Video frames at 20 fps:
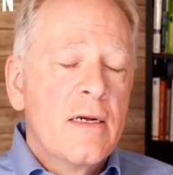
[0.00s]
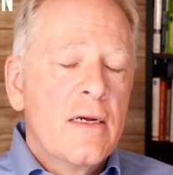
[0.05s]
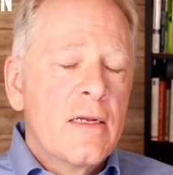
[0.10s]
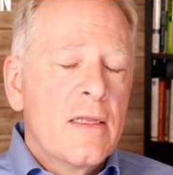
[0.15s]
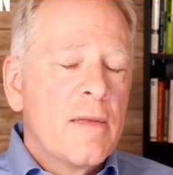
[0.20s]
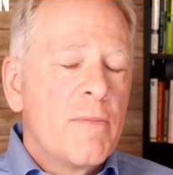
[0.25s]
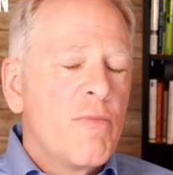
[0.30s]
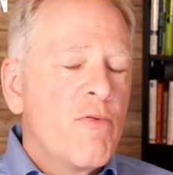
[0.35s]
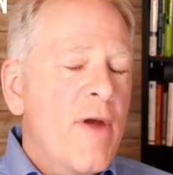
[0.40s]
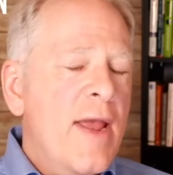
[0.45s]

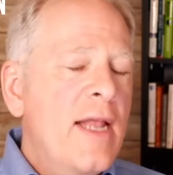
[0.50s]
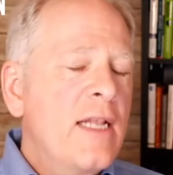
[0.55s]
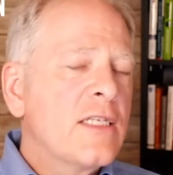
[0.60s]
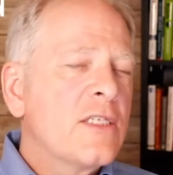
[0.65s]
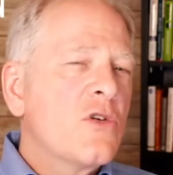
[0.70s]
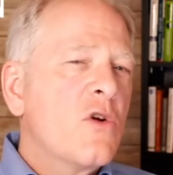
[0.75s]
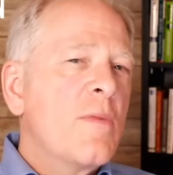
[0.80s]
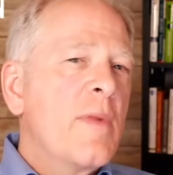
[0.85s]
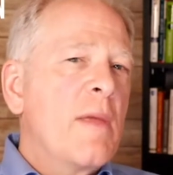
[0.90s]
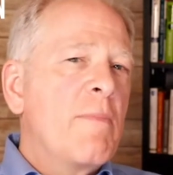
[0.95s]
The
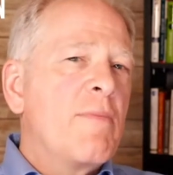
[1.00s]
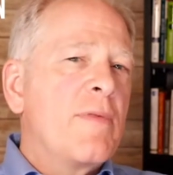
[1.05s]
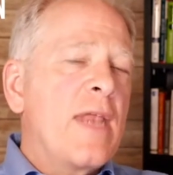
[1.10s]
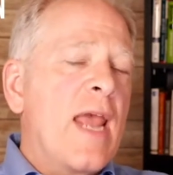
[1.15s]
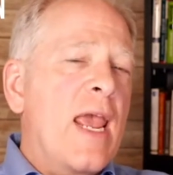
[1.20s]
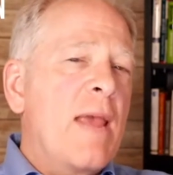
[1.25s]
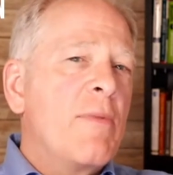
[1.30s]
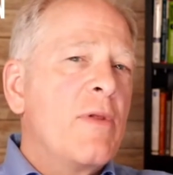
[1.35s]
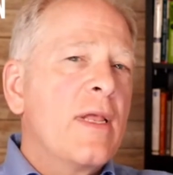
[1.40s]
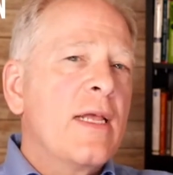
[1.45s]
brainstorming
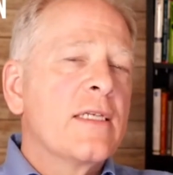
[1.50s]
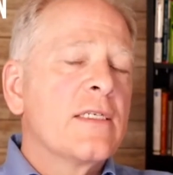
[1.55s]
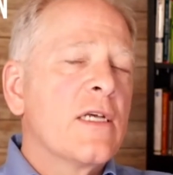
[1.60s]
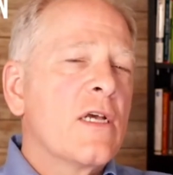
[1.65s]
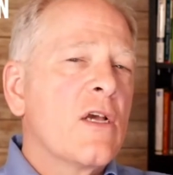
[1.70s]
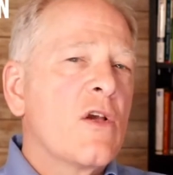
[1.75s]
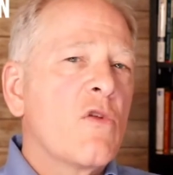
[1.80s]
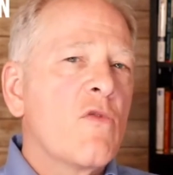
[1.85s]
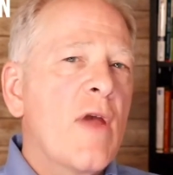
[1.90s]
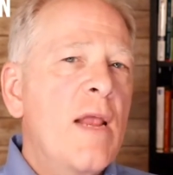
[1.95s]
table is a
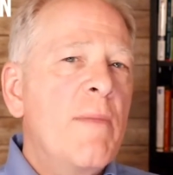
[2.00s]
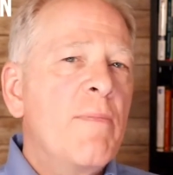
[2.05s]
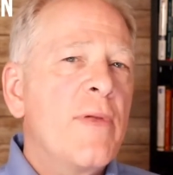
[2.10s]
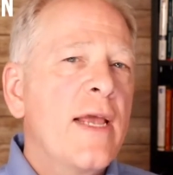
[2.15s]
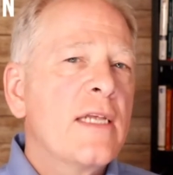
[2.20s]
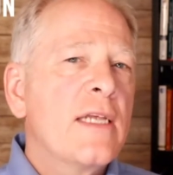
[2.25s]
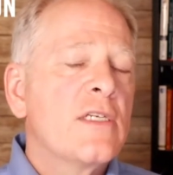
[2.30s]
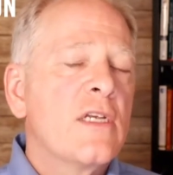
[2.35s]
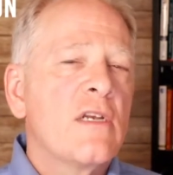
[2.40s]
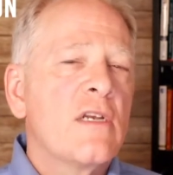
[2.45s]
great
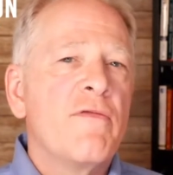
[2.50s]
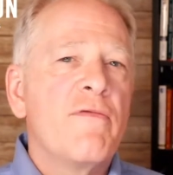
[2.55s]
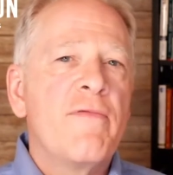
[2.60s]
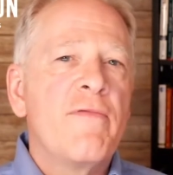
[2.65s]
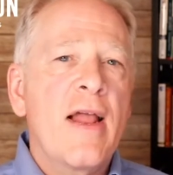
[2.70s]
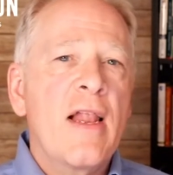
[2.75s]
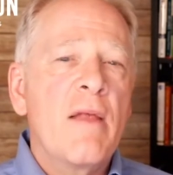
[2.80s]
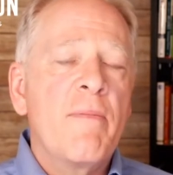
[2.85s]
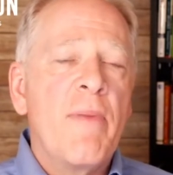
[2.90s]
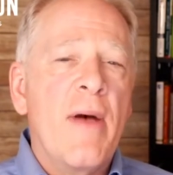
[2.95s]
place to
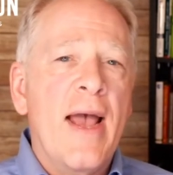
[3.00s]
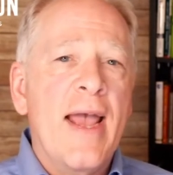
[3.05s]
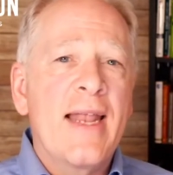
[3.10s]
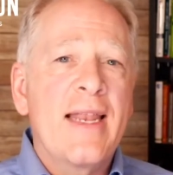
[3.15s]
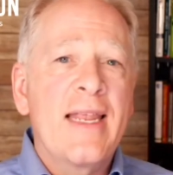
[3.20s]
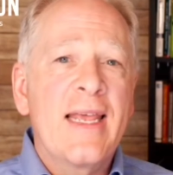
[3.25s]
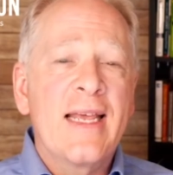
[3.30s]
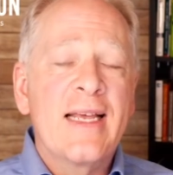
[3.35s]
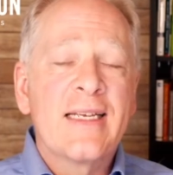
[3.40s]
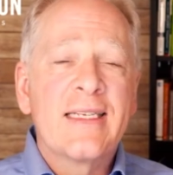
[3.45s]
develop
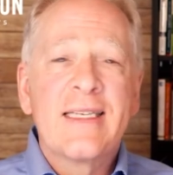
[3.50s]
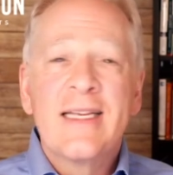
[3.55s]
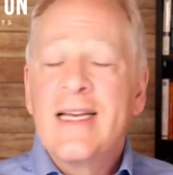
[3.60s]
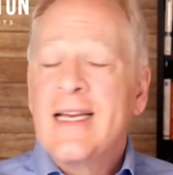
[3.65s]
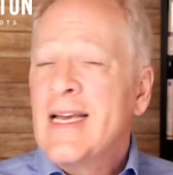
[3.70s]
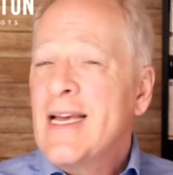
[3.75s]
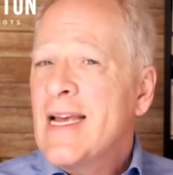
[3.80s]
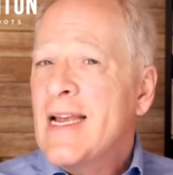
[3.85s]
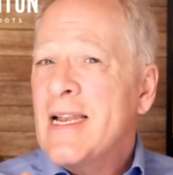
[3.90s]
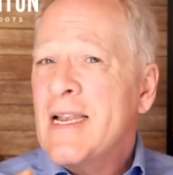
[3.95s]
ideas,
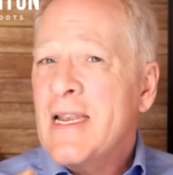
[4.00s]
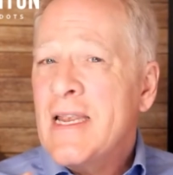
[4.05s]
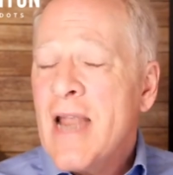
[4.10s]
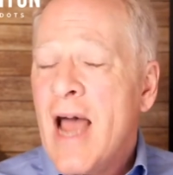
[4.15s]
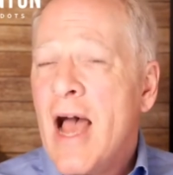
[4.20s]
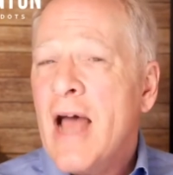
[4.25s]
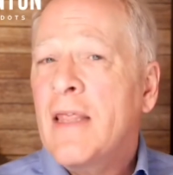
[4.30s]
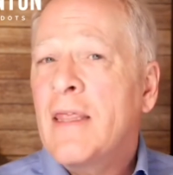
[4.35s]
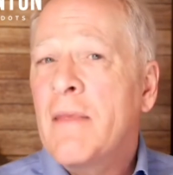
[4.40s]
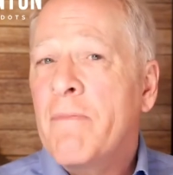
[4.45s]

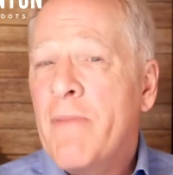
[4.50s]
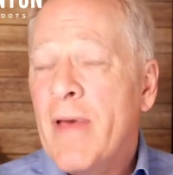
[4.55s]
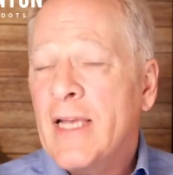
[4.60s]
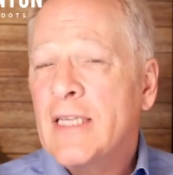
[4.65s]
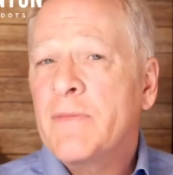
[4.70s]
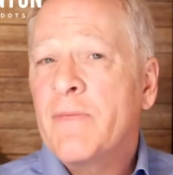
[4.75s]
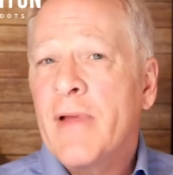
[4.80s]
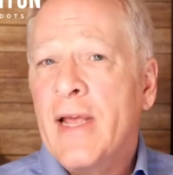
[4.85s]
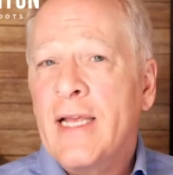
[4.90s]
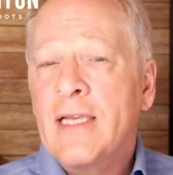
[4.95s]
not the
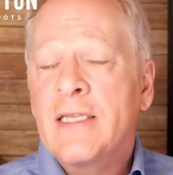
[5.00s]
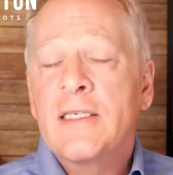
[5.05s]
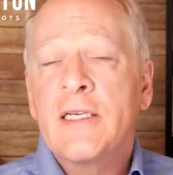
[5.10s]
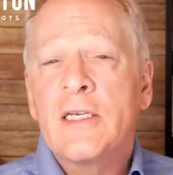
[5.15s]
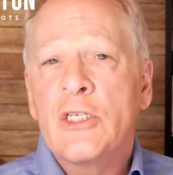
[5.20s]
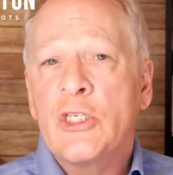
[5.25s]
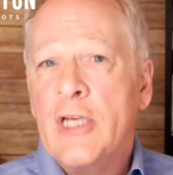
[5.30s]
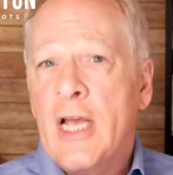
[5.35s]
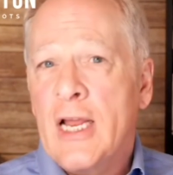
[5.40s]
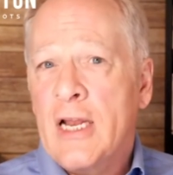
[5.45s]
best place to
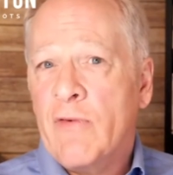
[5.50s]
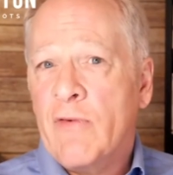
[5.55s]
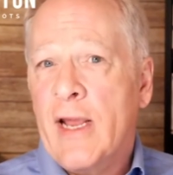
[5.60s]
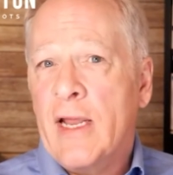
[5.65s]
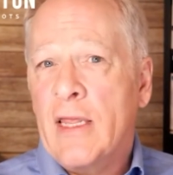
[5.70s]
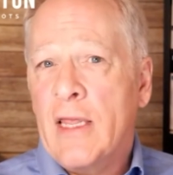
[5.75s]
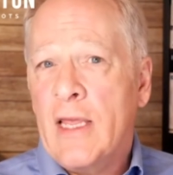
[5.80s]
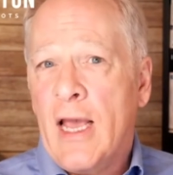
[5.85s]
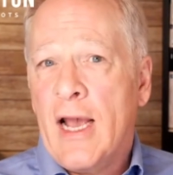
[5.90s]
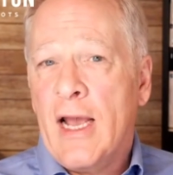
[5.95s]

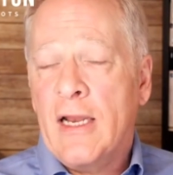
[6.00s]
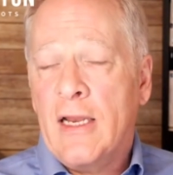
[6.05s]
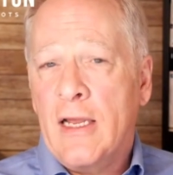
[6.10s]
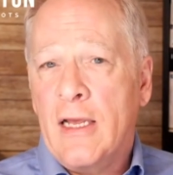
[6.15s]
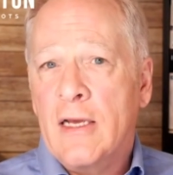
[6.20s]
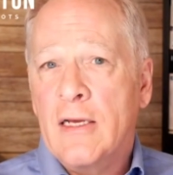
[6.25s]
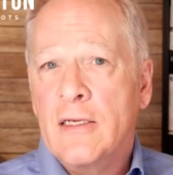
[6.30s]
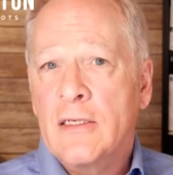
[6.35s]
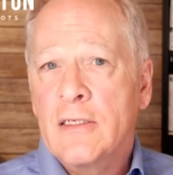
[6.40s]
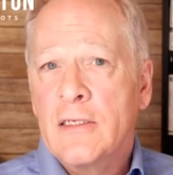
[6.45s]
generate the
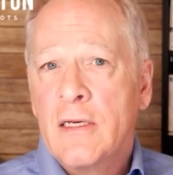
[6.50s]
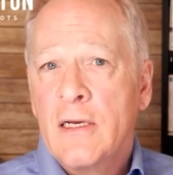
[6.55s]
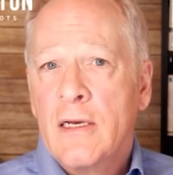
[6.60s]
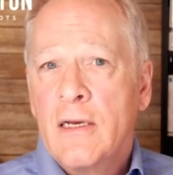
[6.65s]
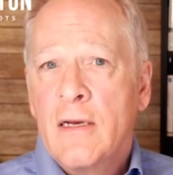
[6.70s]
ideas.